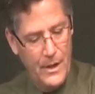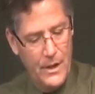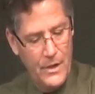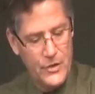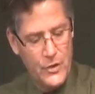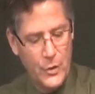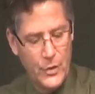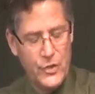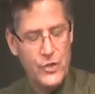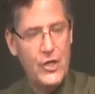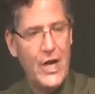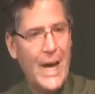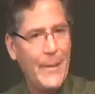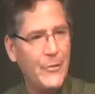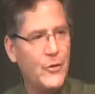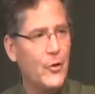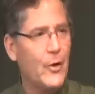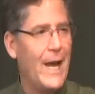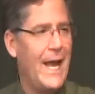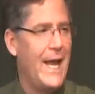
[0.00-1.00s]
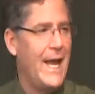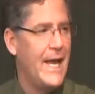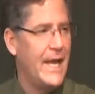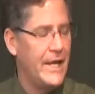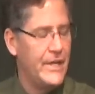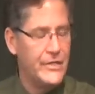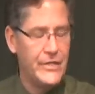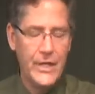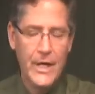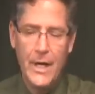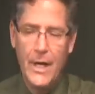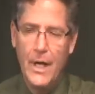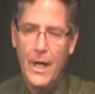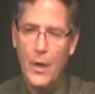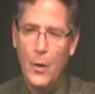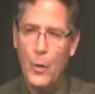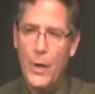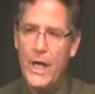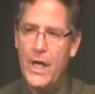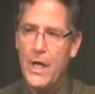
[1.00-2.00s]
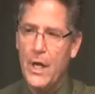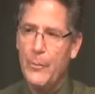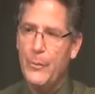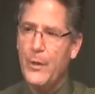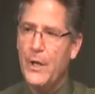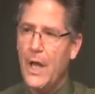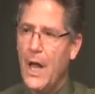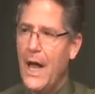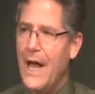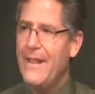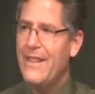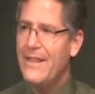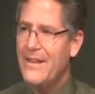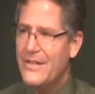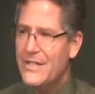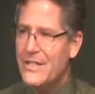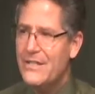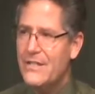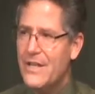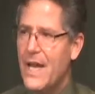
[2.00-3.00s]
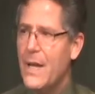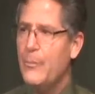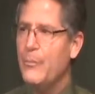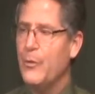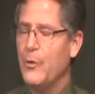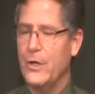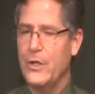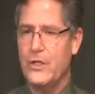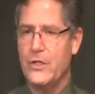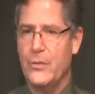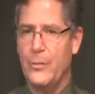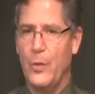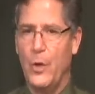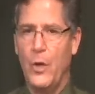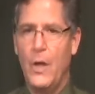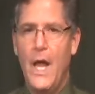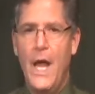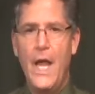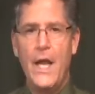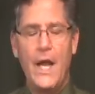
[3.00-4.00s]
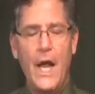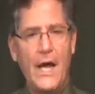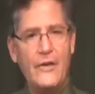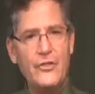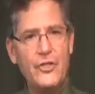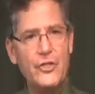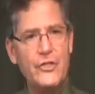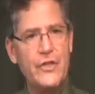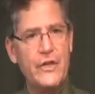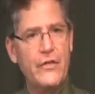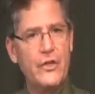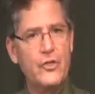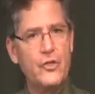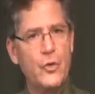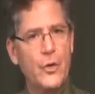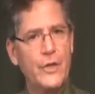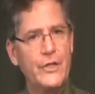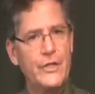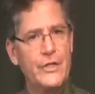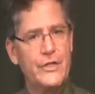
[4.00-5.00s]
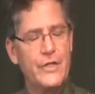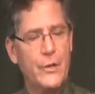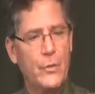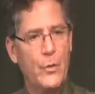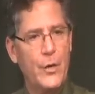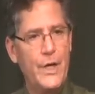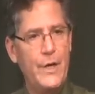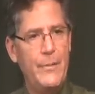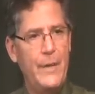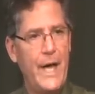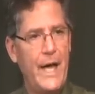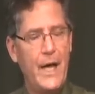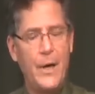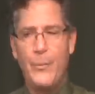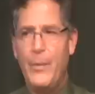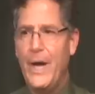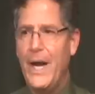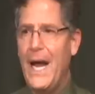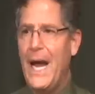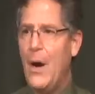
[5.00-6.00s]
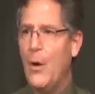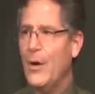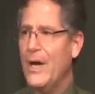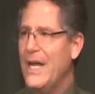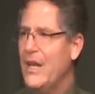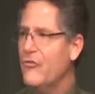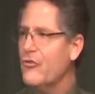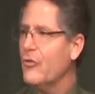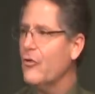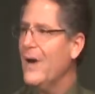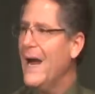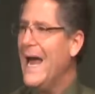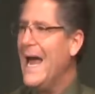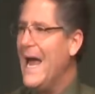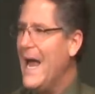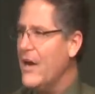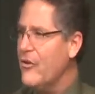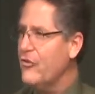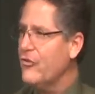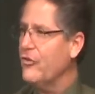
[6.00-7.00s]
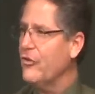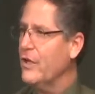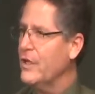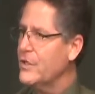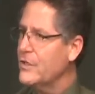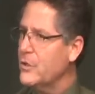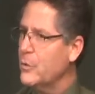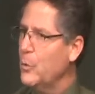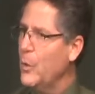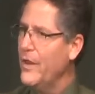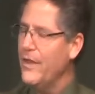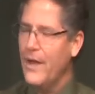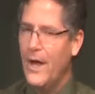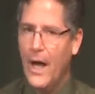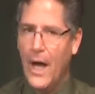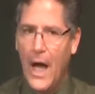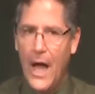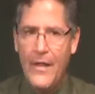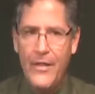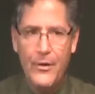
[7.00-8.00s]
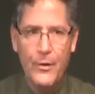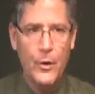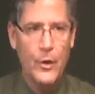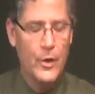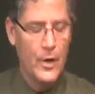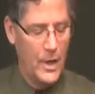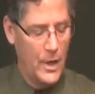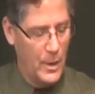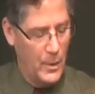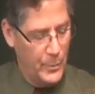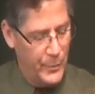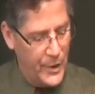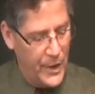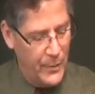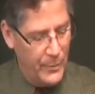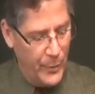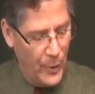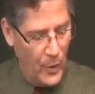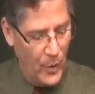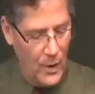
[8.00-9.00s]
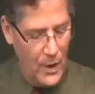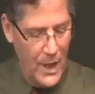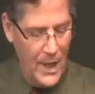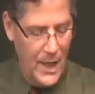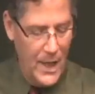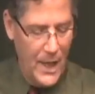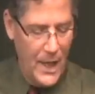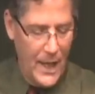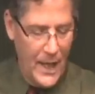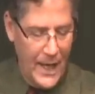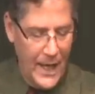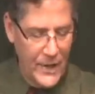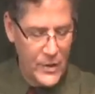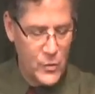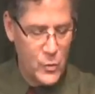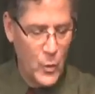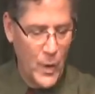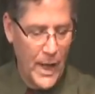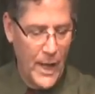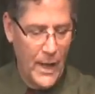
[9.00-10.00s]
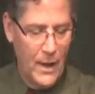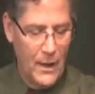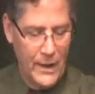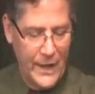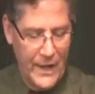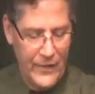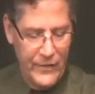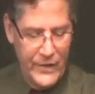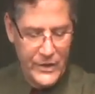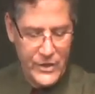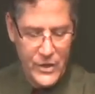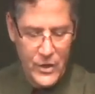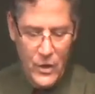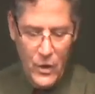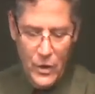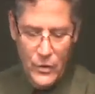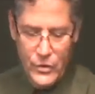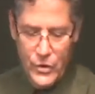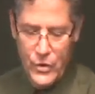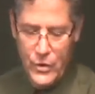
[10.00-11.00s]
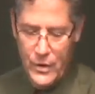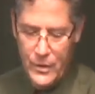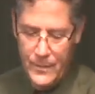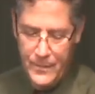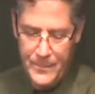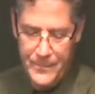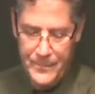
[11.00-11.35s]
So in chapter 8, we can apply this same principle, not just to the choices that we make, but our interactions with other people as well in this culture.